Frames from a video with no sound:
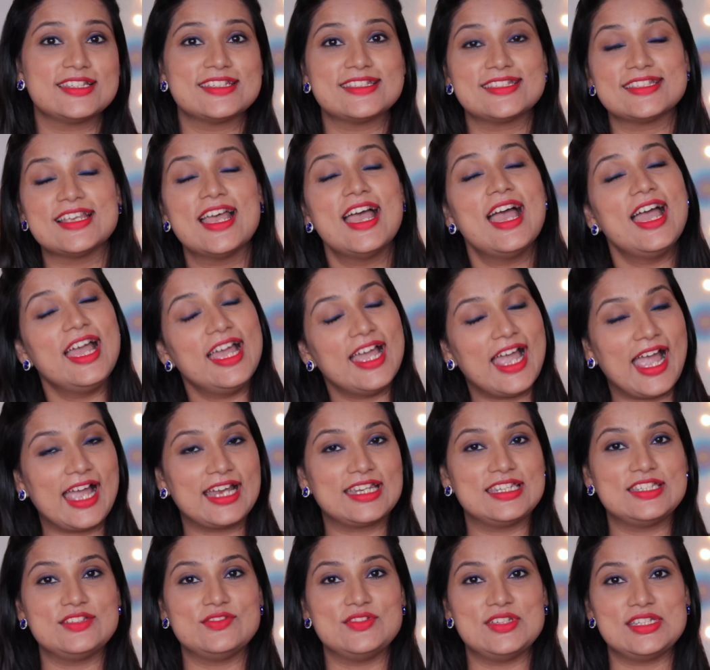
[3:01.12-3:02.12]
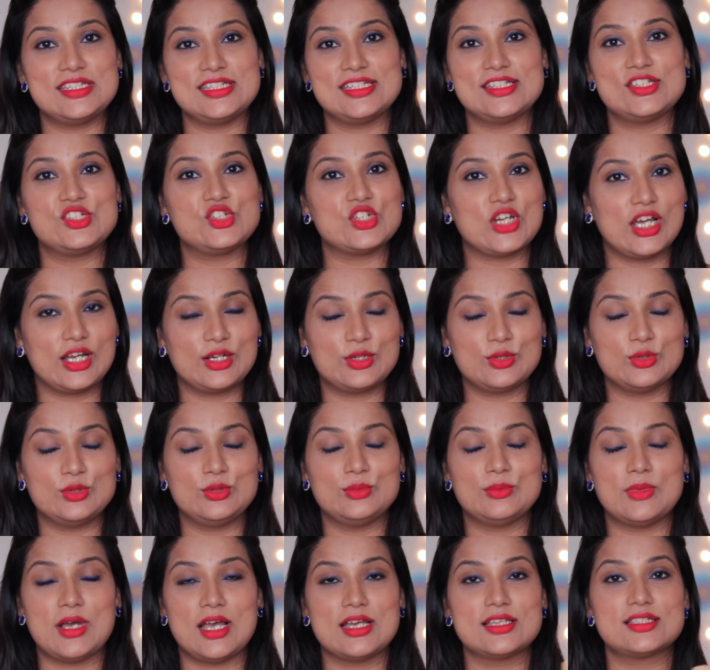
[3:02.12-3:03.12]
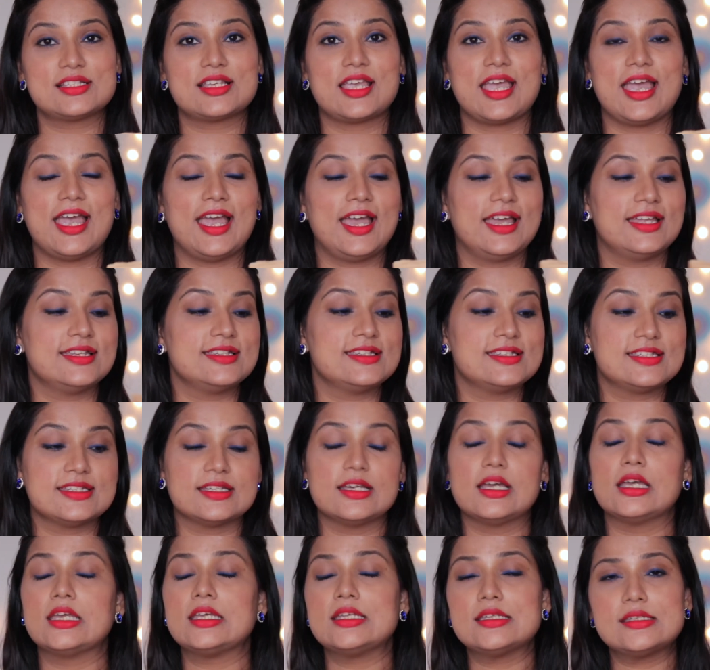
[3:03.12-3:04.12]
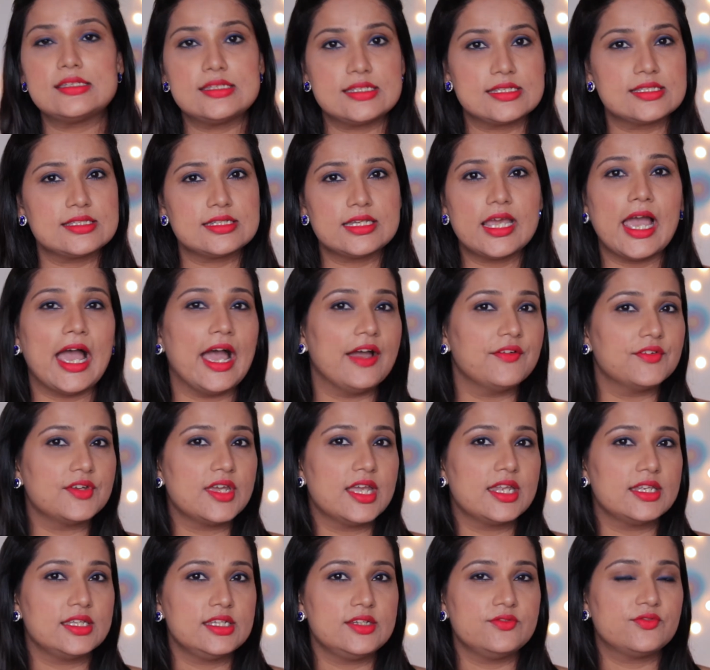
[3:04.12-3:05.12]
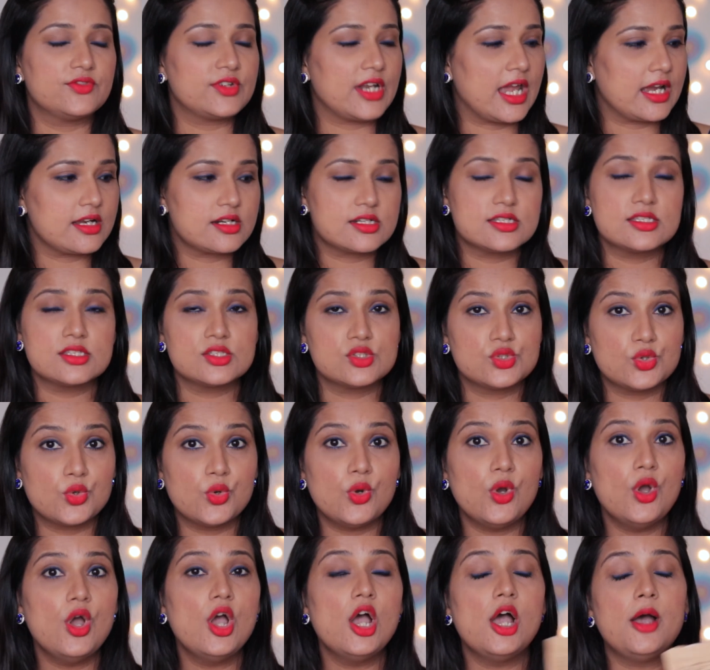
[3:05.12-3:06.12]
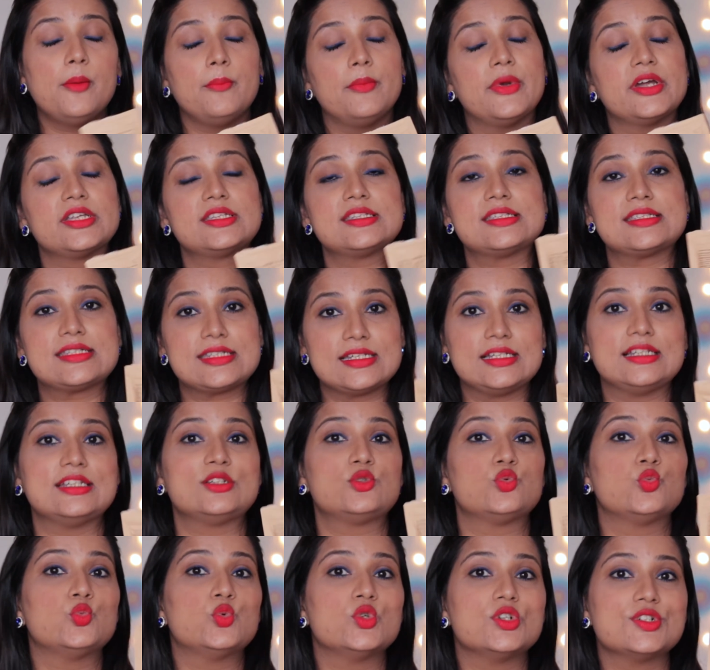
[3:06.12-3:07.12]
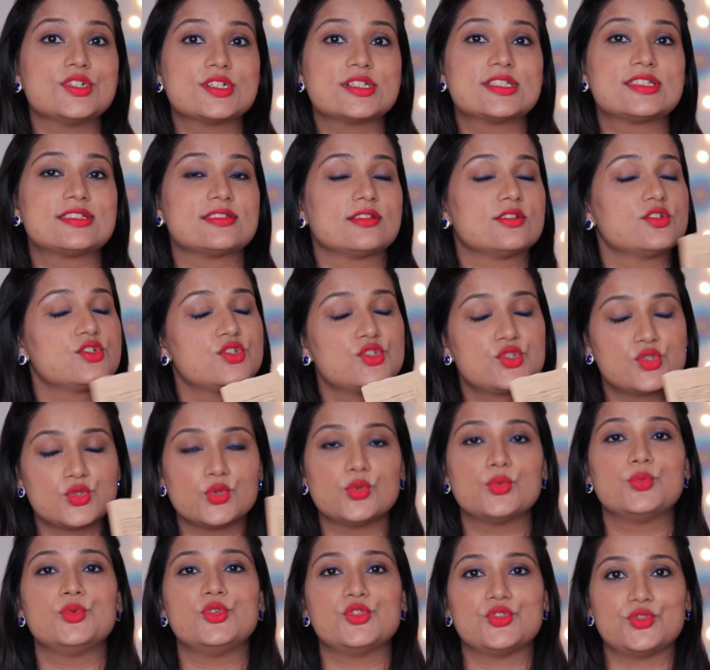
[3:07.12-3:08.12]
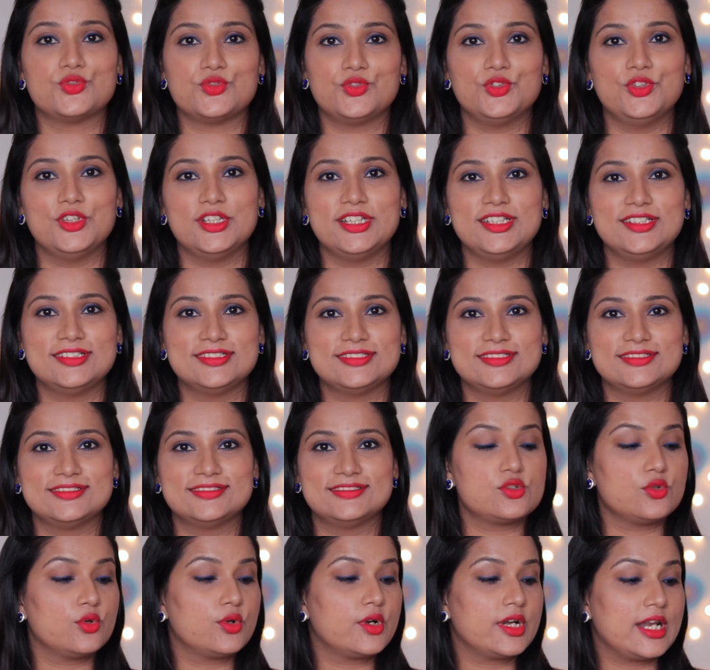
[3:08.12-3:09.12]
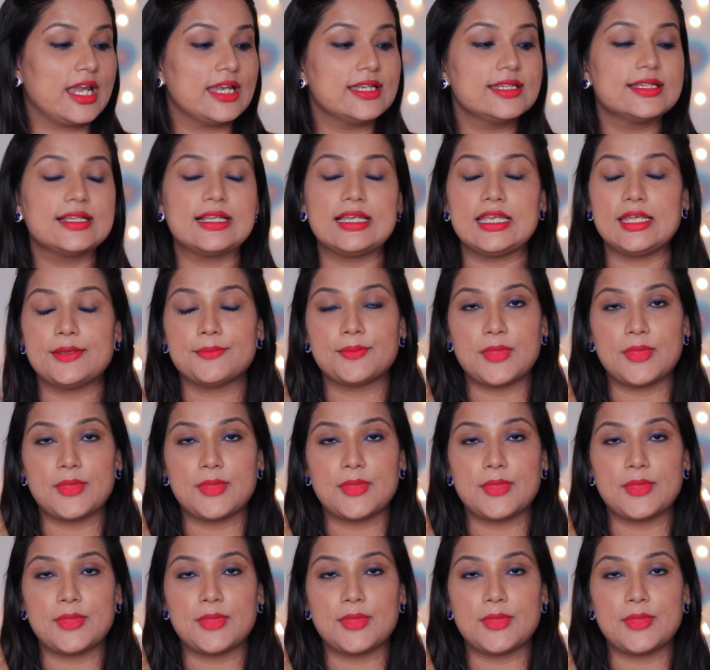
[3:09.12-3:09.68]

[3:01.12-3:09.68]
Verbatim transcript: this activated charcoal mask, and it doesn't have any fragrance though, but still it works so beautifully. So red clay